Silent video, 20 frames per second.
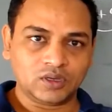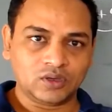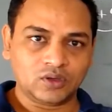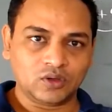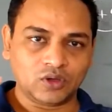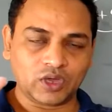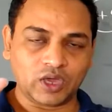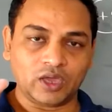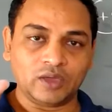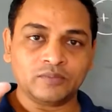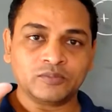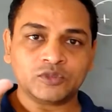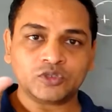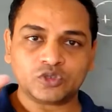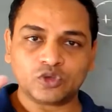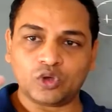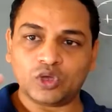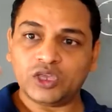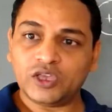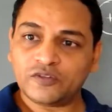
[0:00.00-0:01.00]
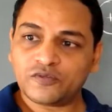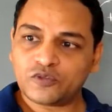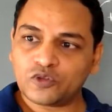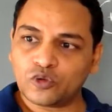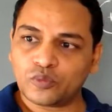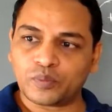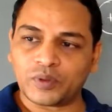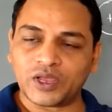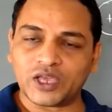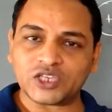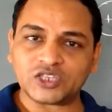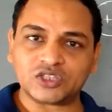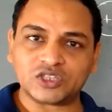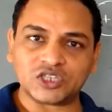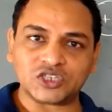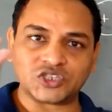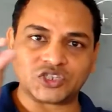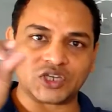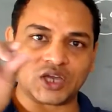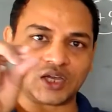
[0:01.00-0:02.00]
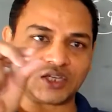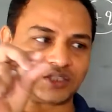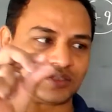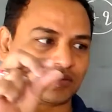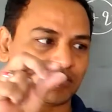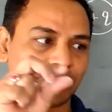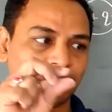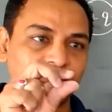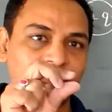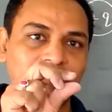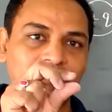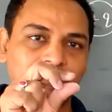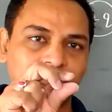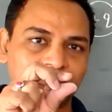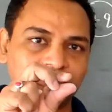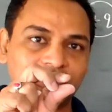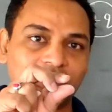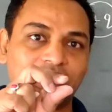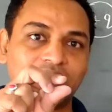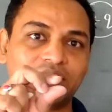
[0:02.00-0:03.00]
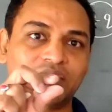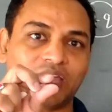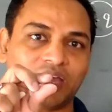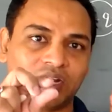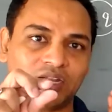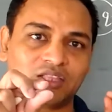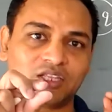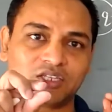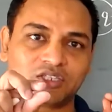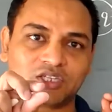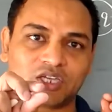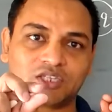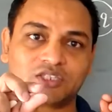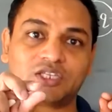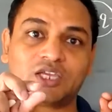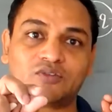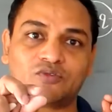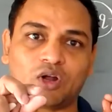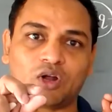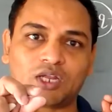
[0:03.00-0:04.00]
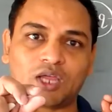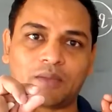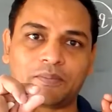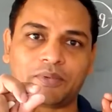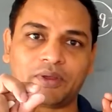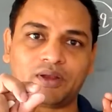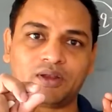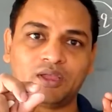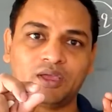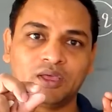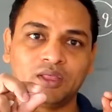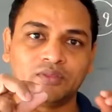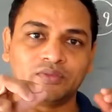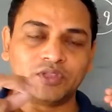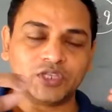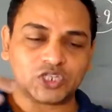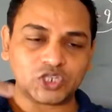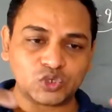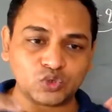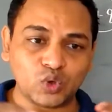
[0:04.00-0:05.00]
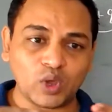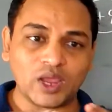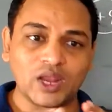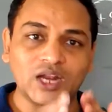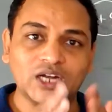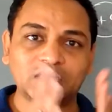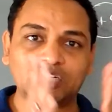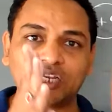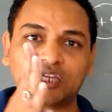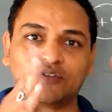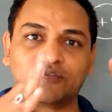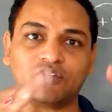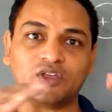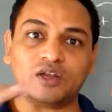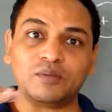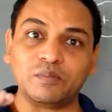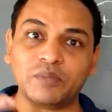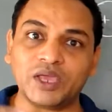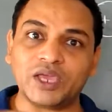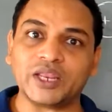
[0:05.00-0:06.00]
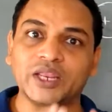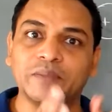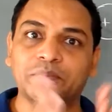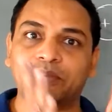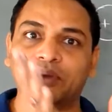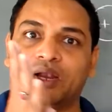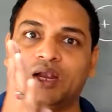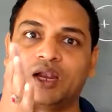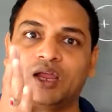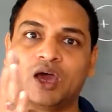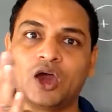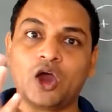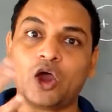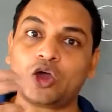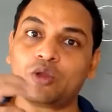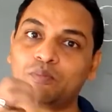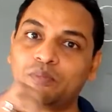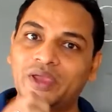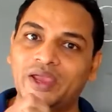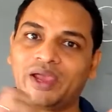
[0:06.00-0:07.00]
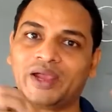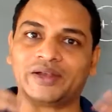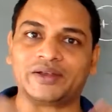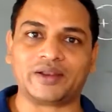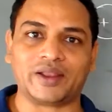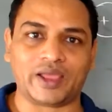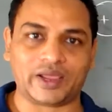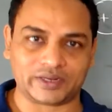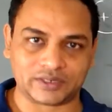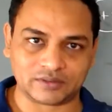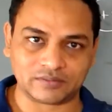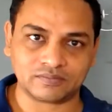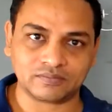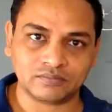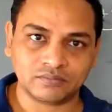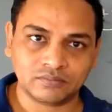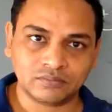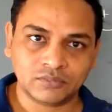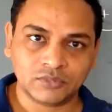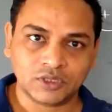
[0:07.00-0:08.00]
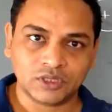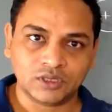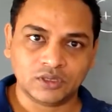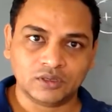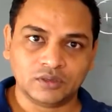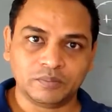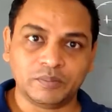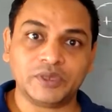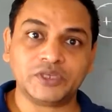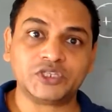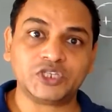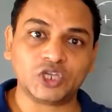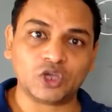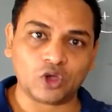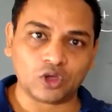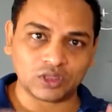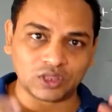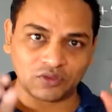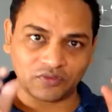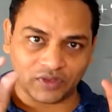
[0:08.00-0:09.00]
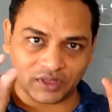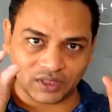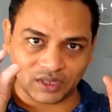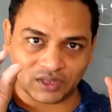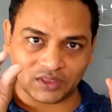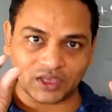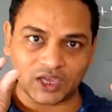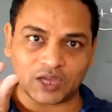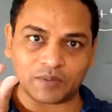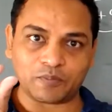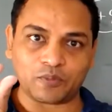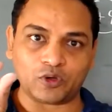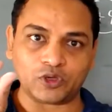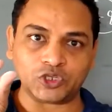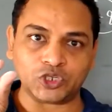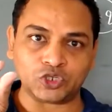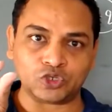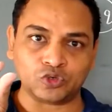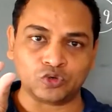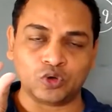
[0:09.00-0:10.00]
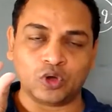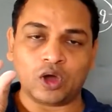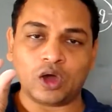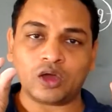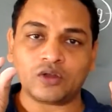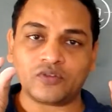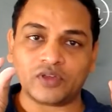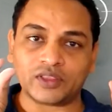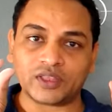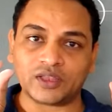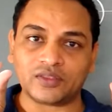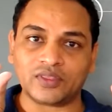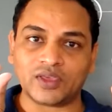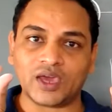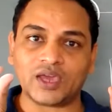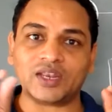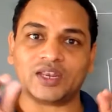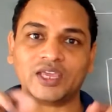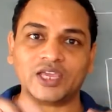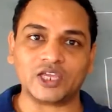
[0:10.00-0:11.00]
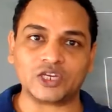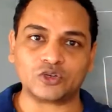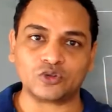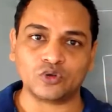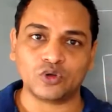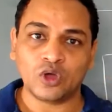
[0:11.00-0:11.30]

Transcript: okay, so if you place this charge beside the another charge, then what happened? These two electric field may repel or may attract, basing on the whether they are positive or whether they are negative,